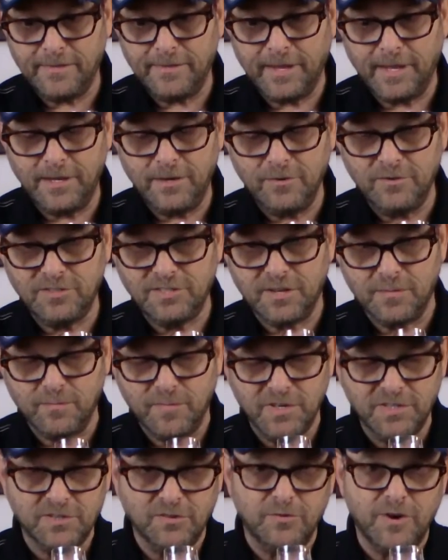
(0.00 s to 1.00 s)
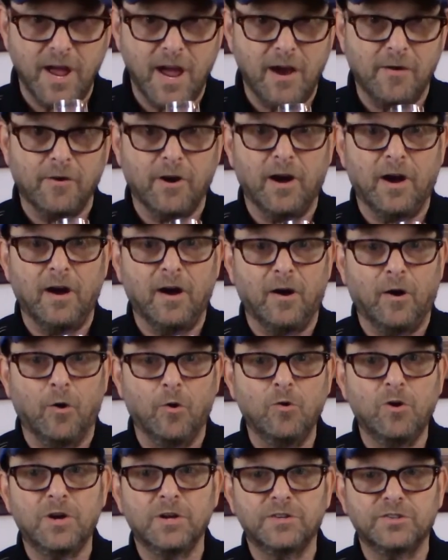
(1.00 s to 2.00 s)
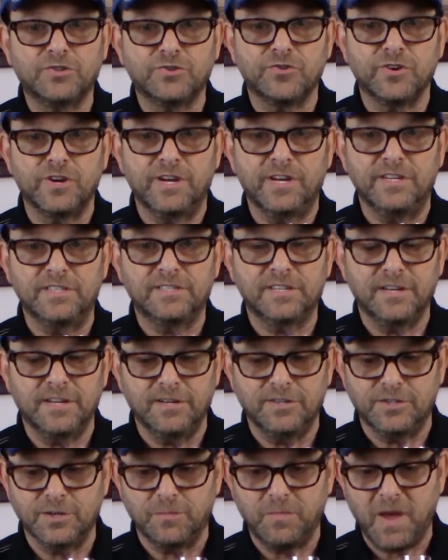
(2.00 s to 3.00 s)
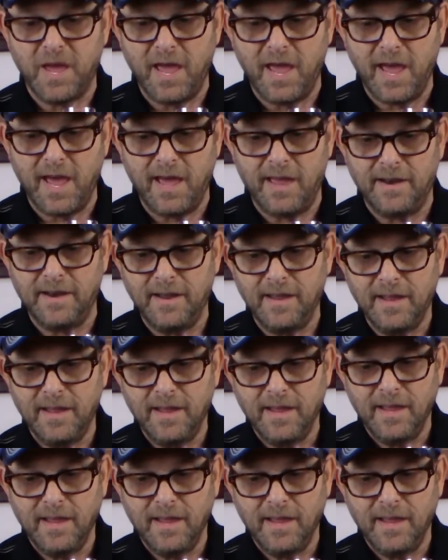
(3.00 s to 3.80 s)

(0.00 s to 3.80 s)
use the Mizunara oak trees in Japan,